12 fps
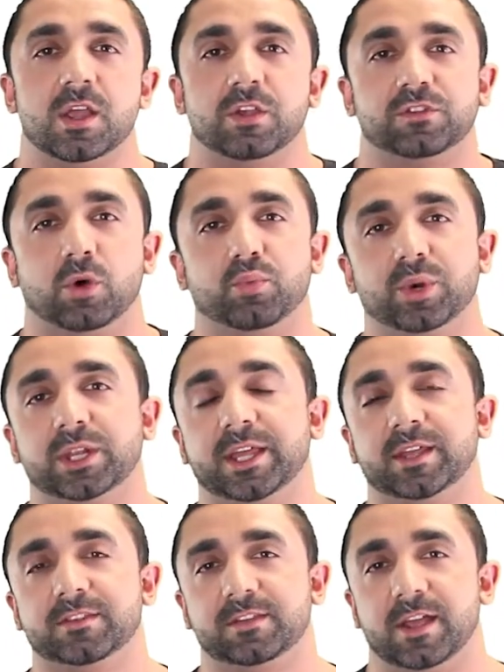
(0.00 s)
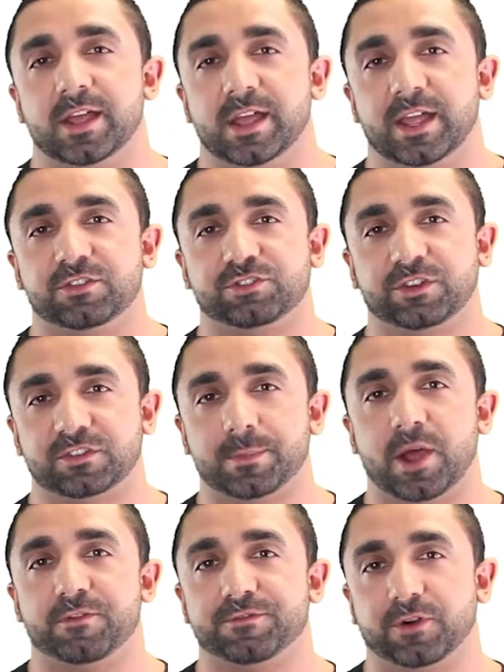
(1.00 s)
So really, it's just
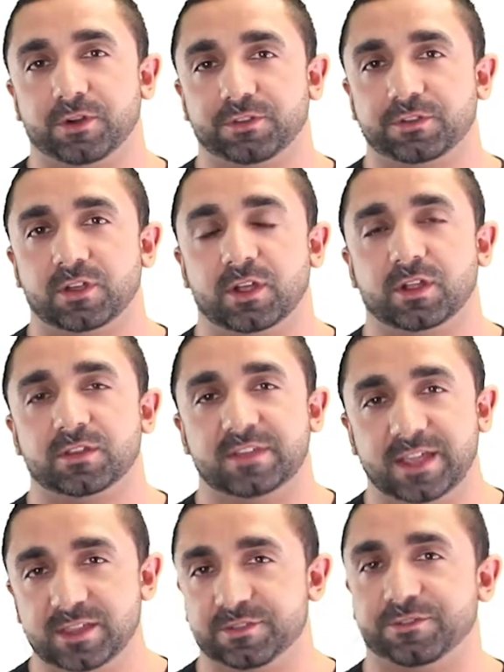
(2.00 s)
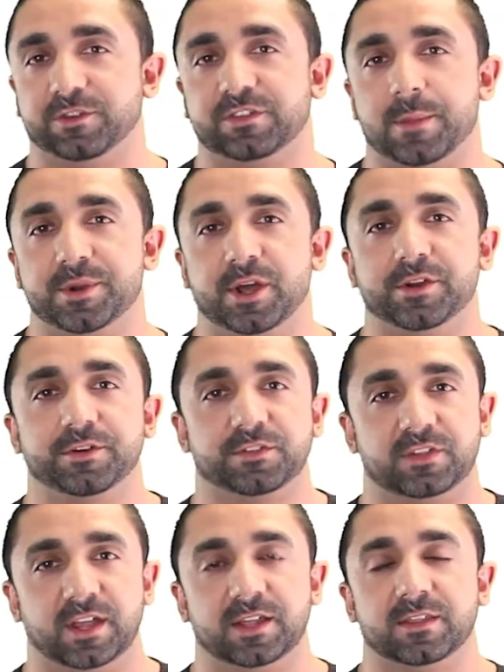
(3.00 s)
about taking the first step and
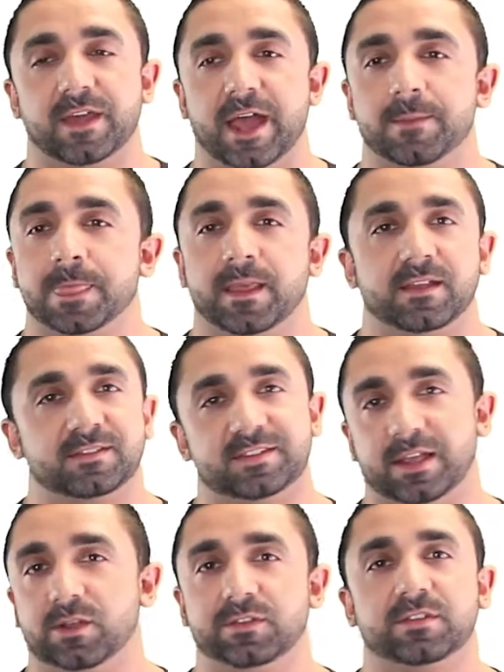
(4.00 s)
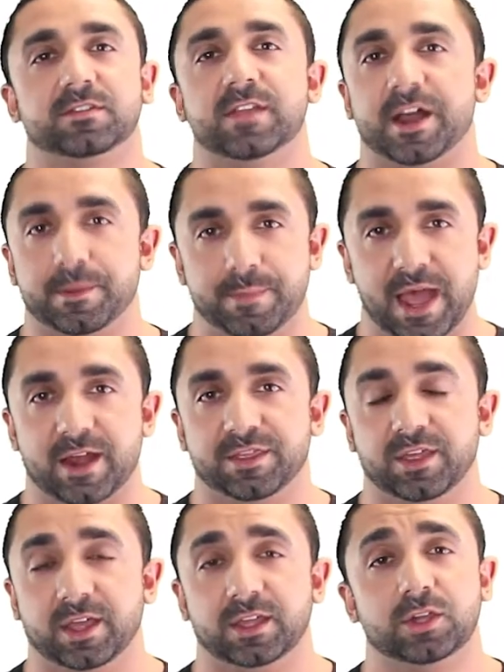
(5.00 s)
understanding that sales is not a bad
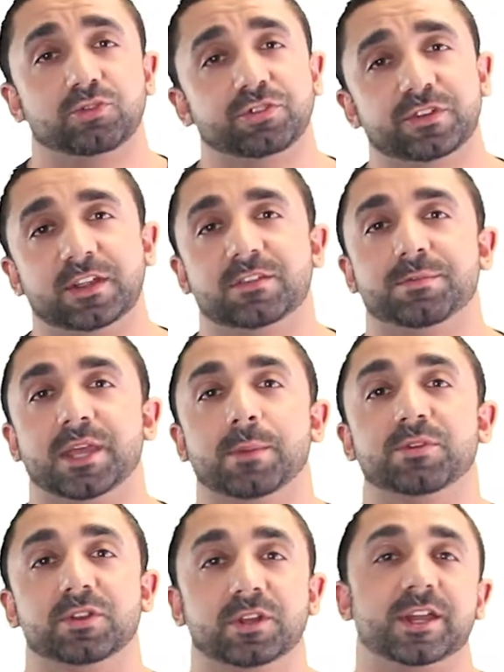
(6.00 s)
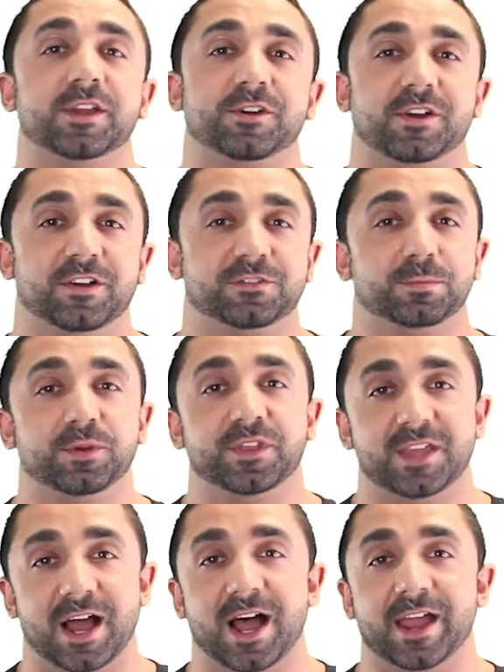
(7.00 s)
thing. You just need to be able to look at your customer in
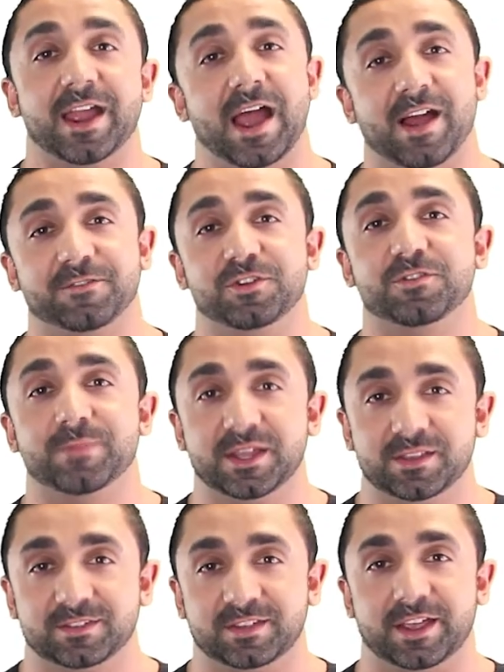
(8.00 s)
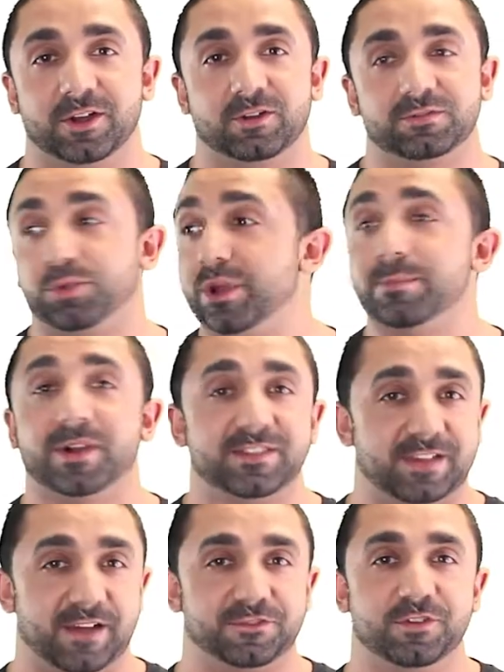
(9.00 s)
the eye after you've made the sale, 3
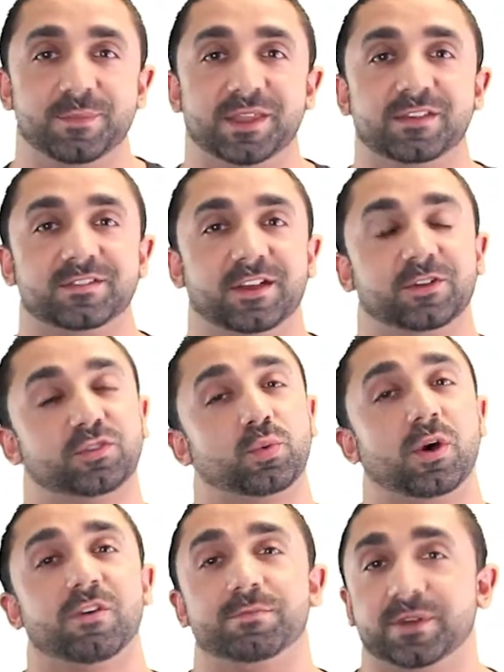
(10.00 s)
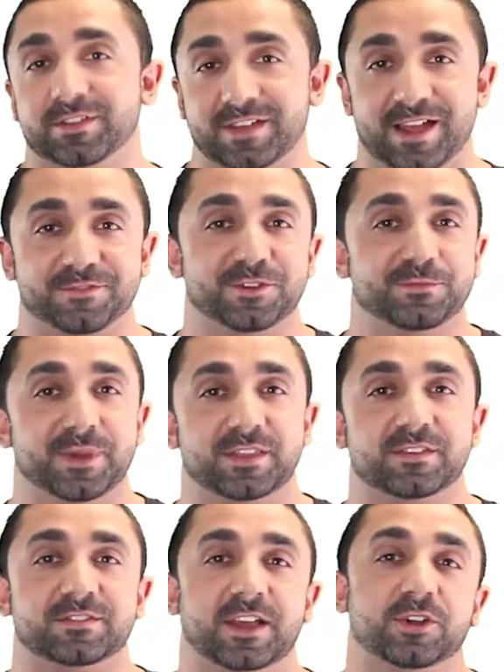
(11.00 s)
months after you've made the sale, 12 months after you've made
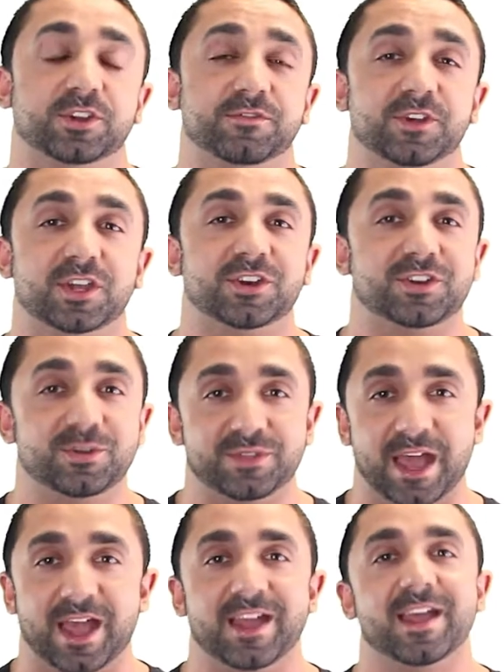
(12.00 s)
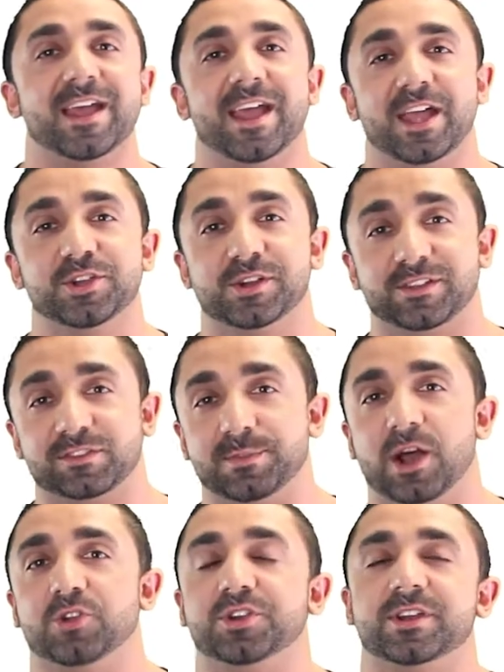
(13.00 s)
the sale. And if you could do that and you could
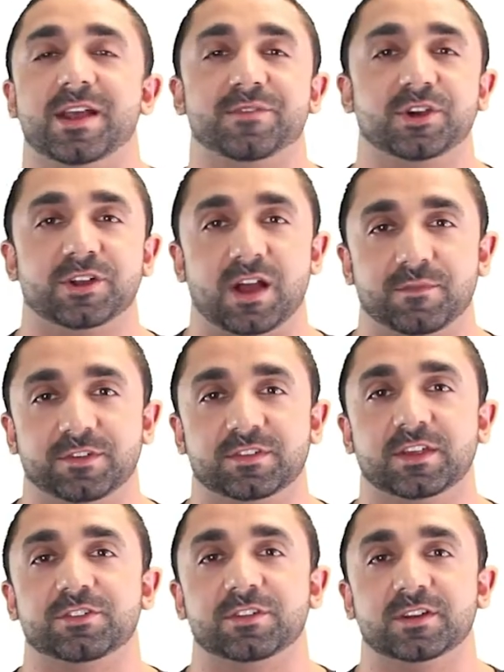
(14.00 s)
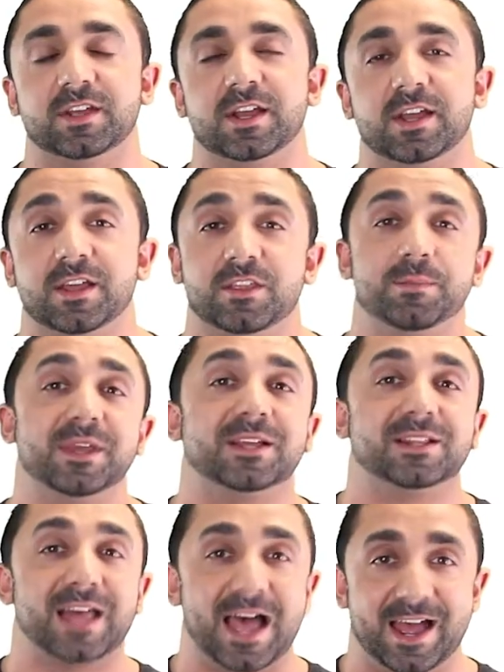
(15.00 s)
smile and you can have a good conversation, then be
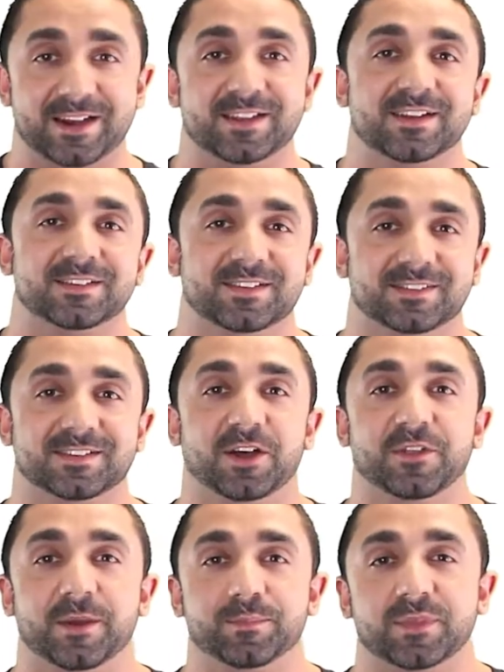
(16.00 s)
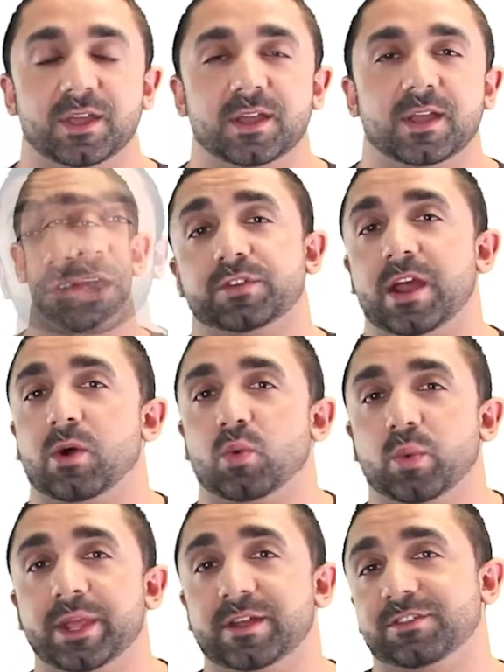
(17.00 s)
glad to sell them. So now
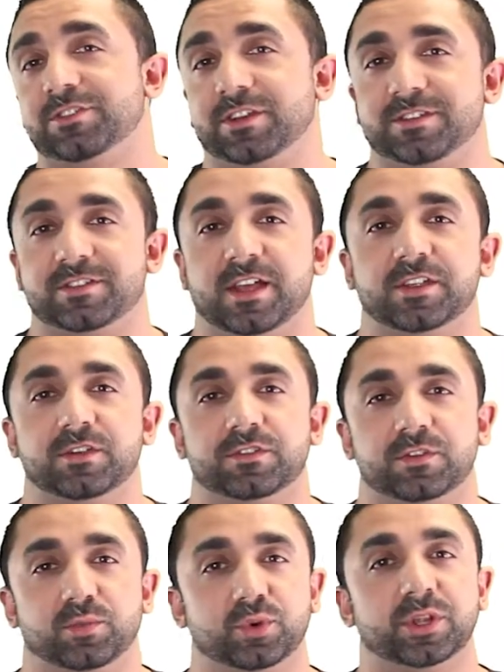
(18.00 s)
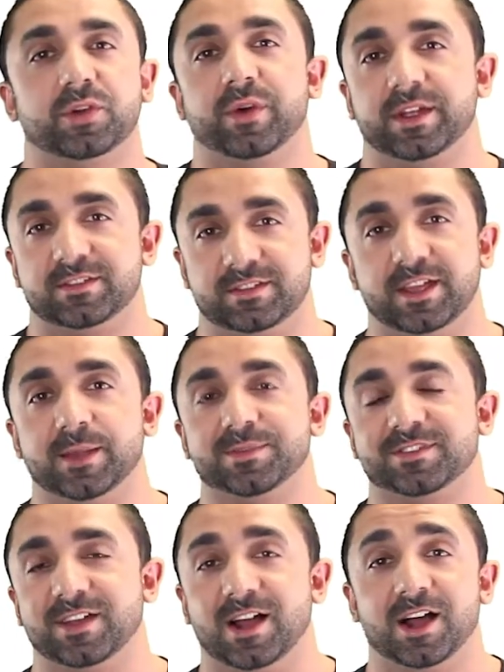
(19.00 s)
we had just sent you some really great
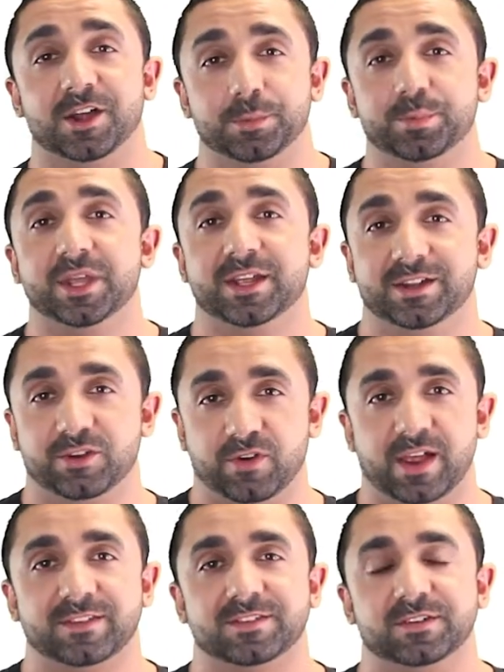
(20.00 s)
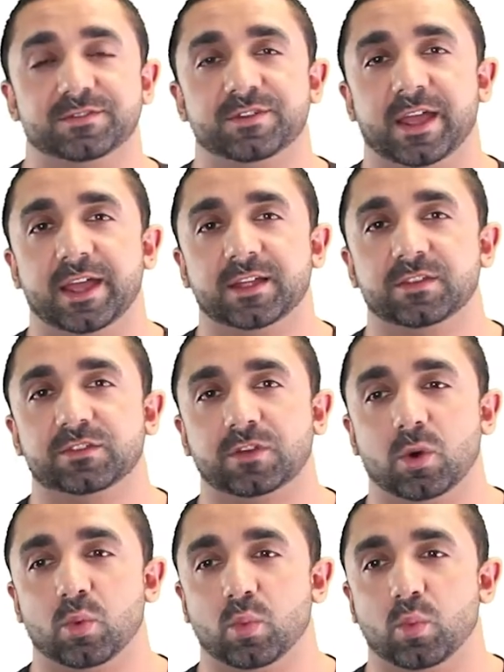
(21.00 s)
tips on being aggressive. And
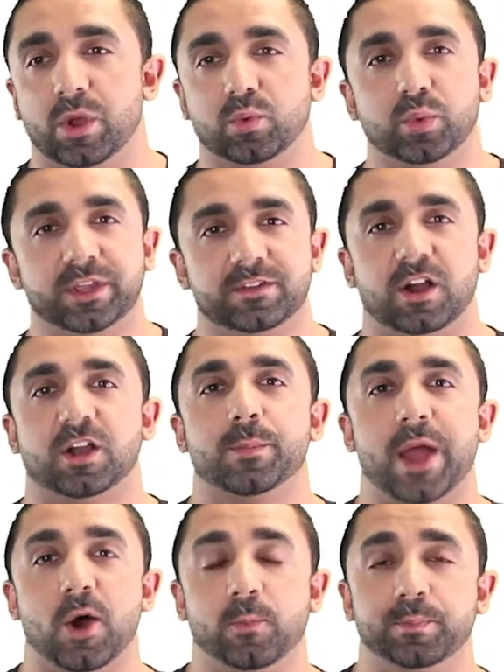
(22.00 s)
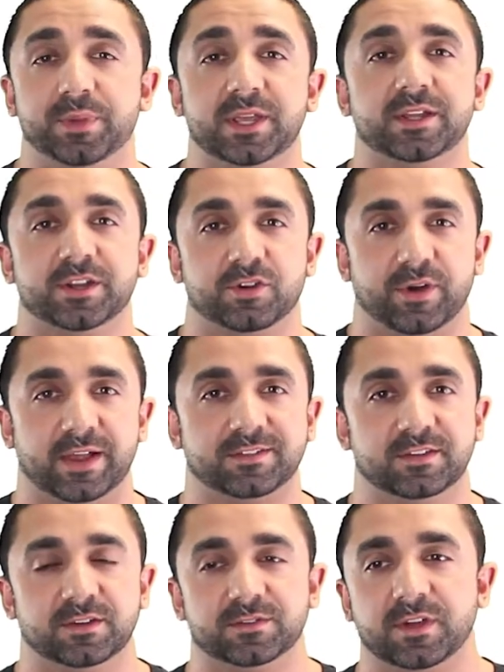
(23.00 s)
so when we talk about being
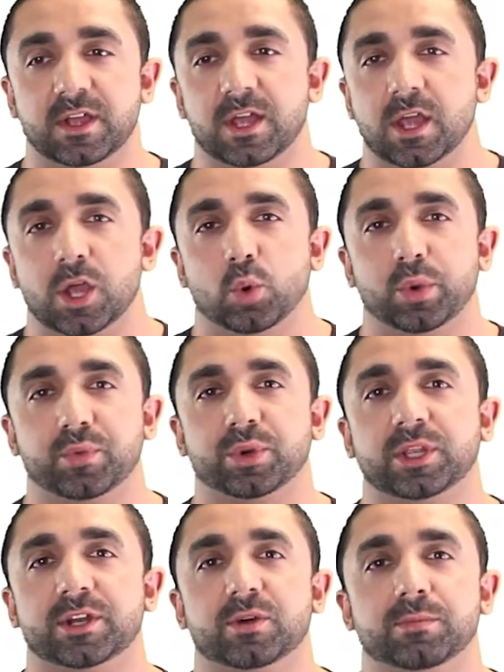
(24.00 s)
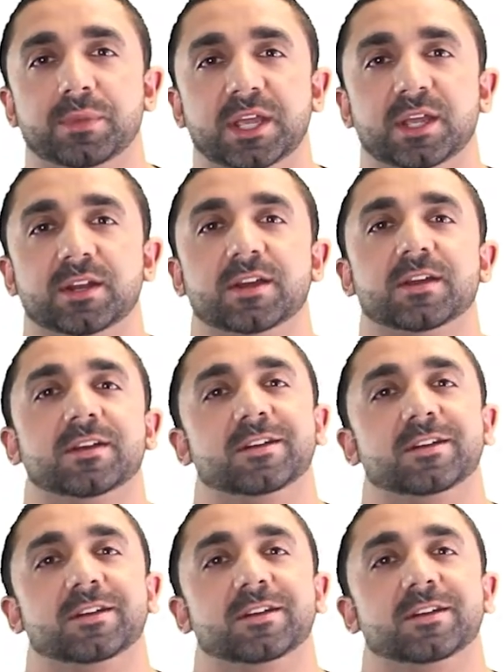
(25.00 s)
aggressive, we really don't mean